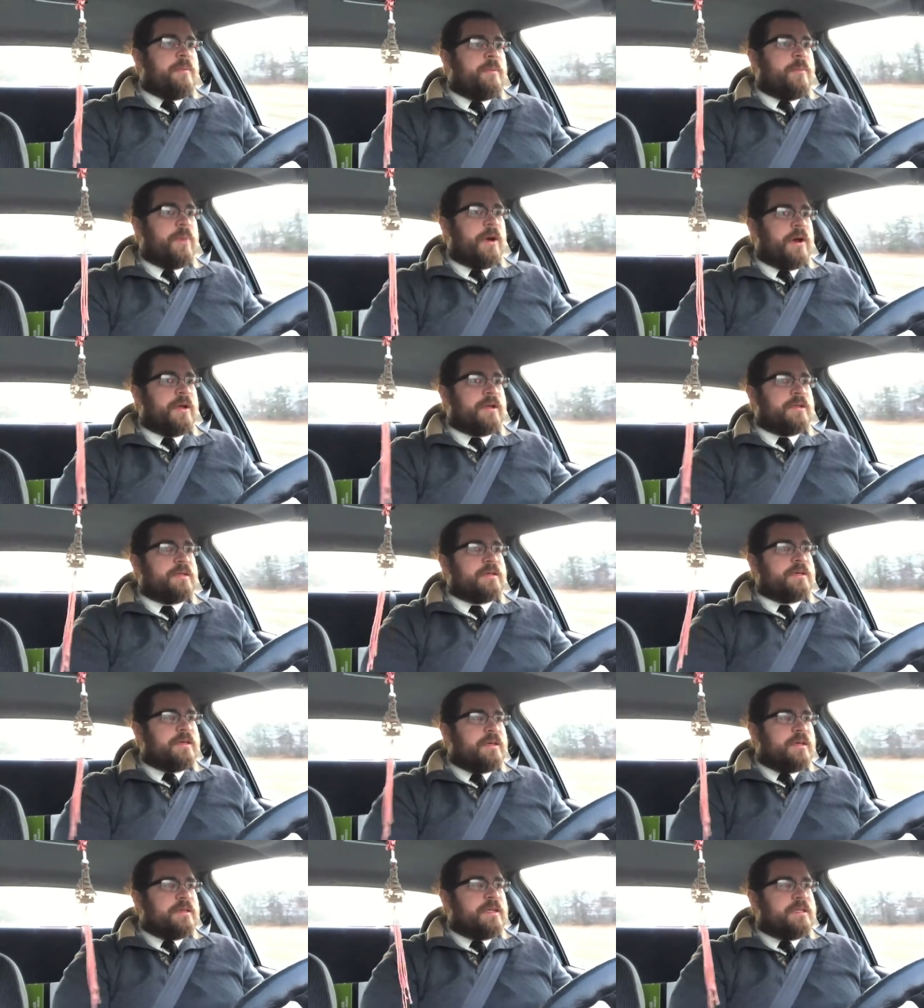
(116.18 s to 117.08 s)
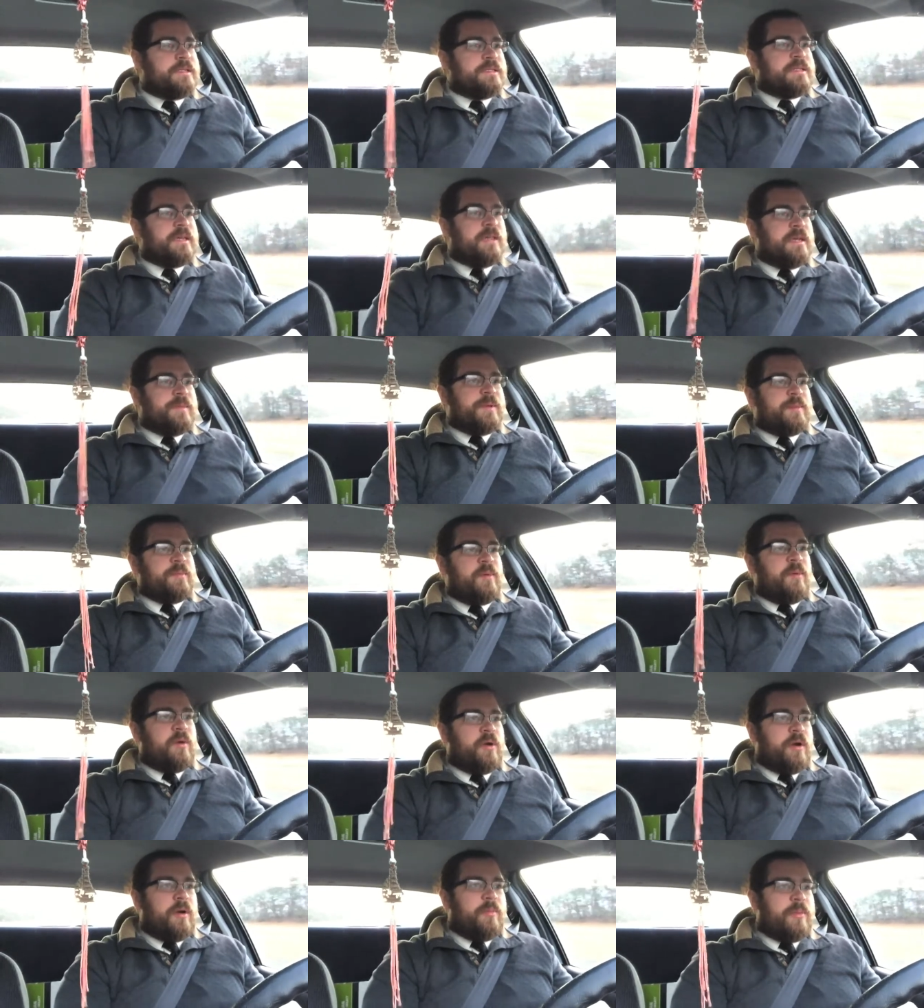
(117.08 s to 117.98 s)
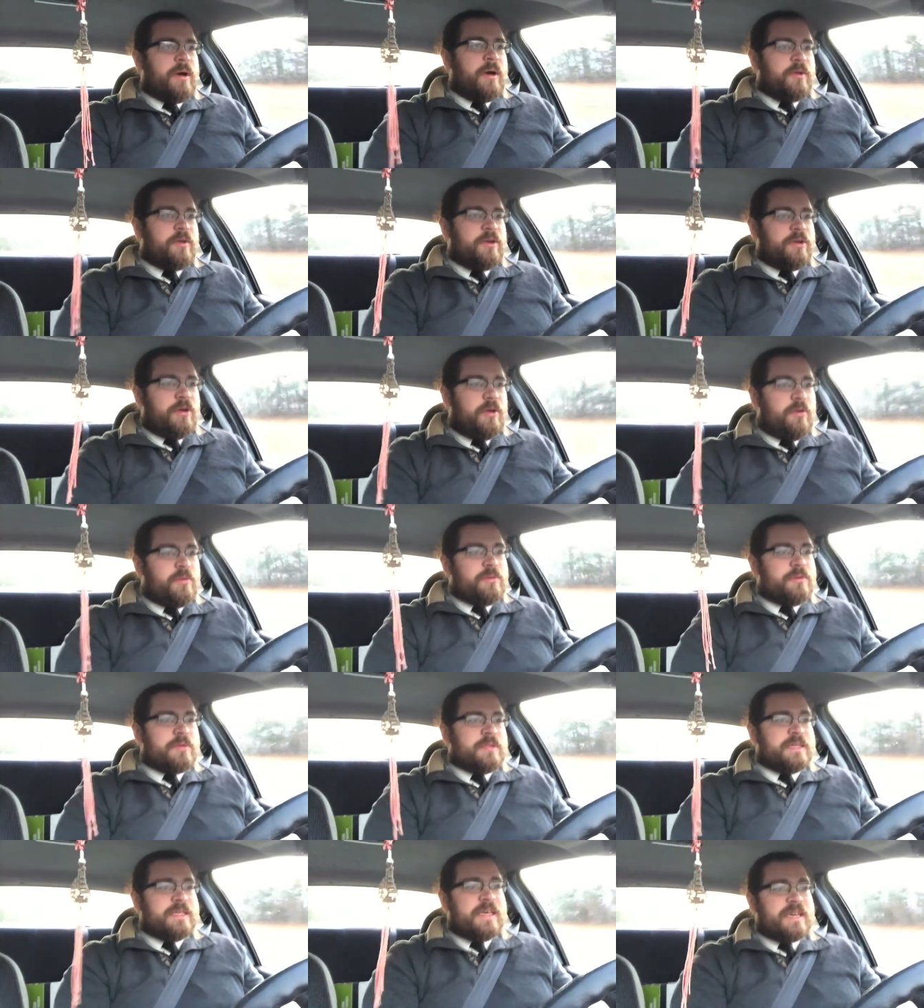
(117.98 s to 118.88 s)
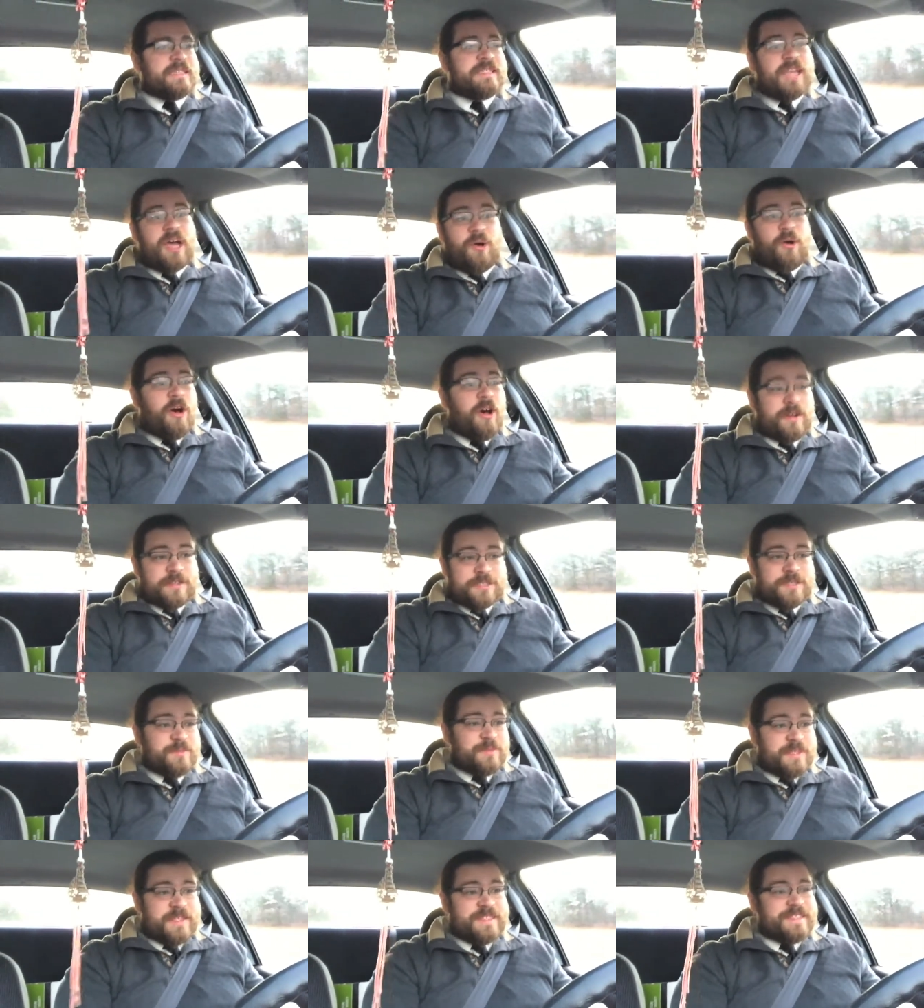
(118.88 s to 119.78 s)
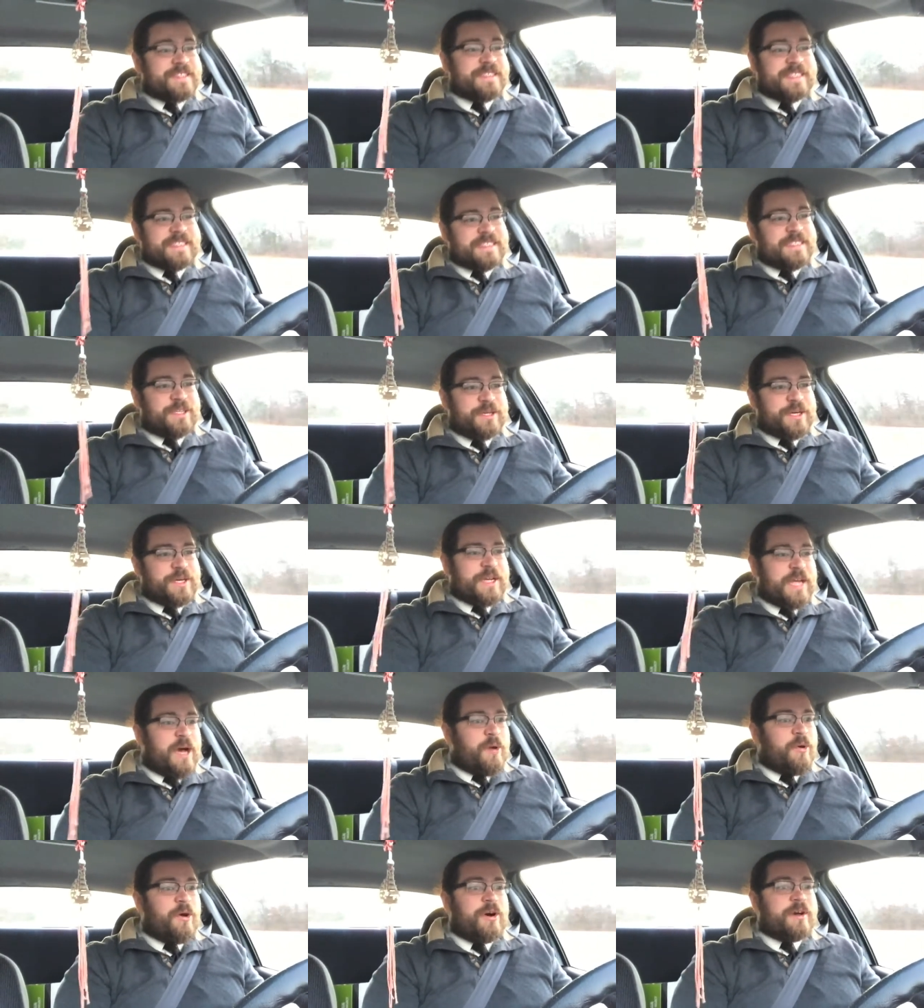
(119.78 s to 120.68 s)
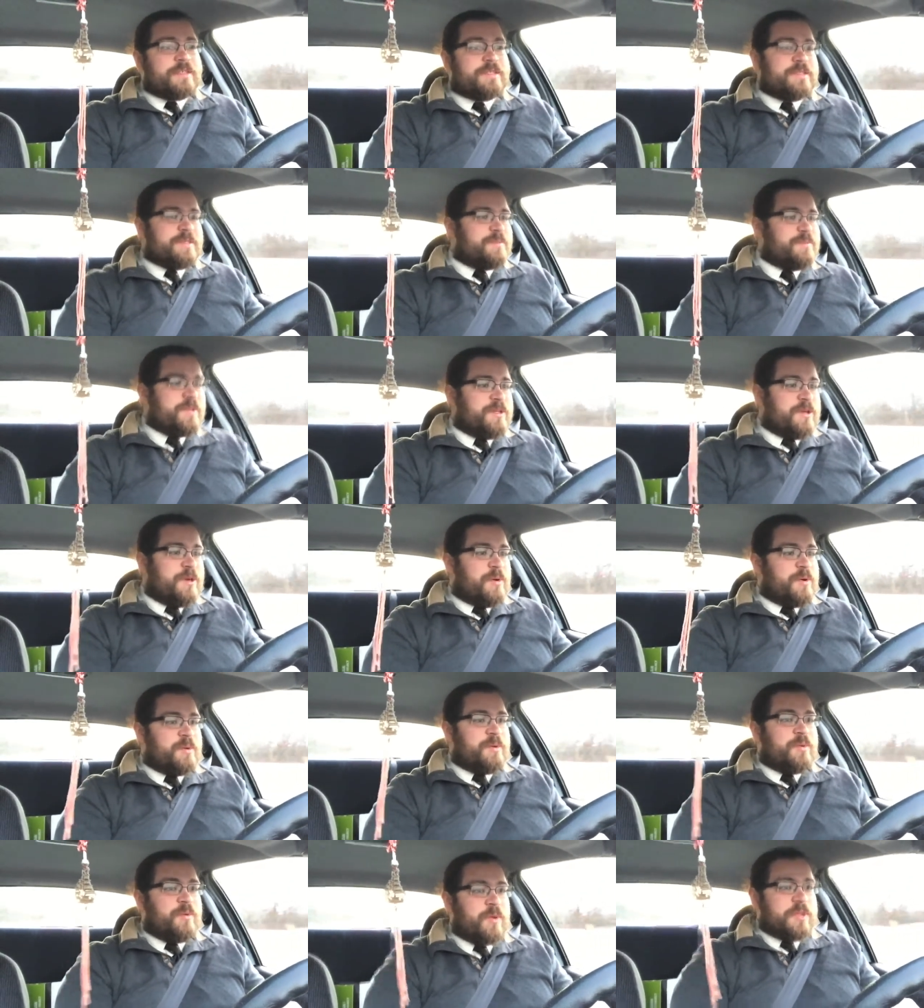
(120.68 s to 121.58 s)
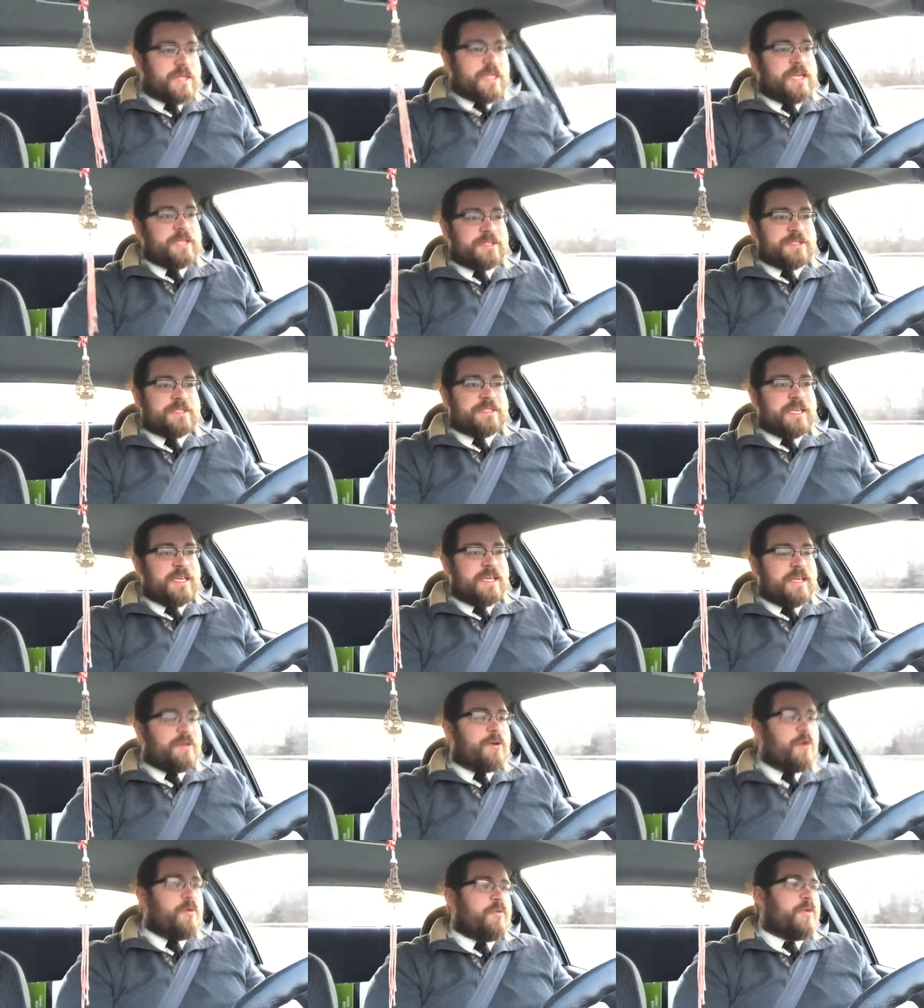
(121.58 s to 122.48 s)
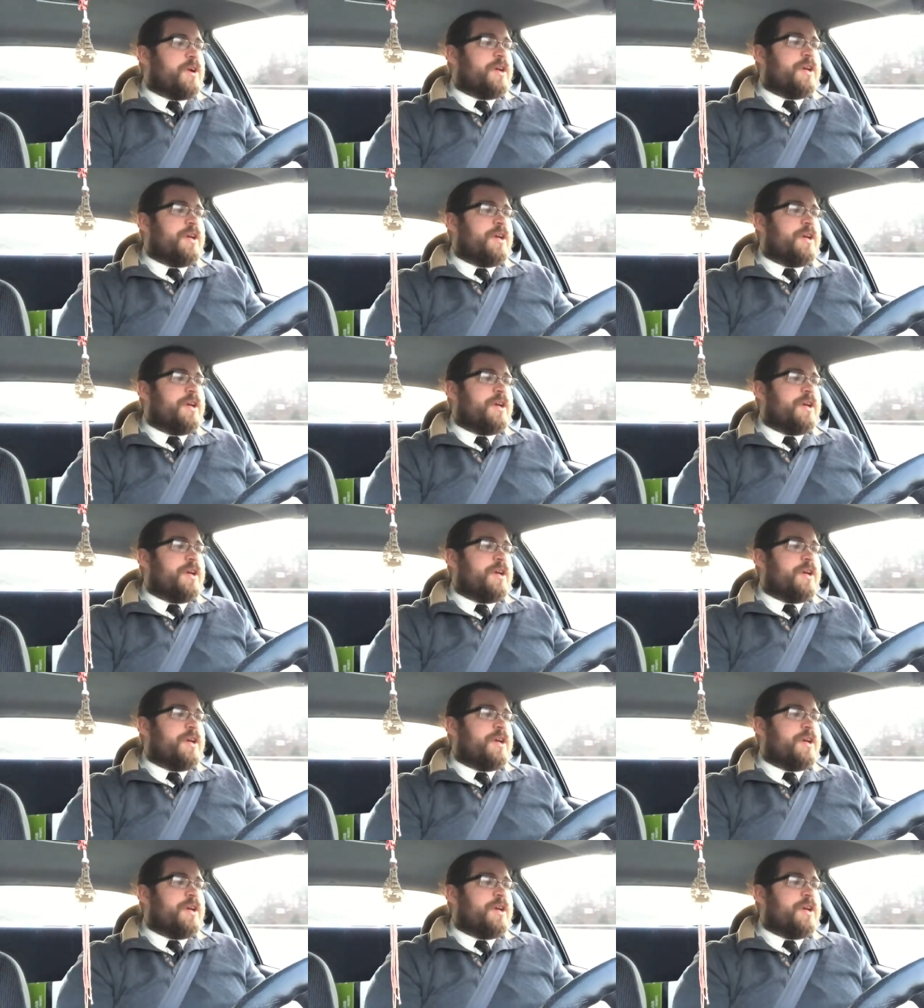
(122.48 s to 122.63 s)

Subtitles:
But this is going to be more about, guess how awesome this is. Look at how awesome, what they just did over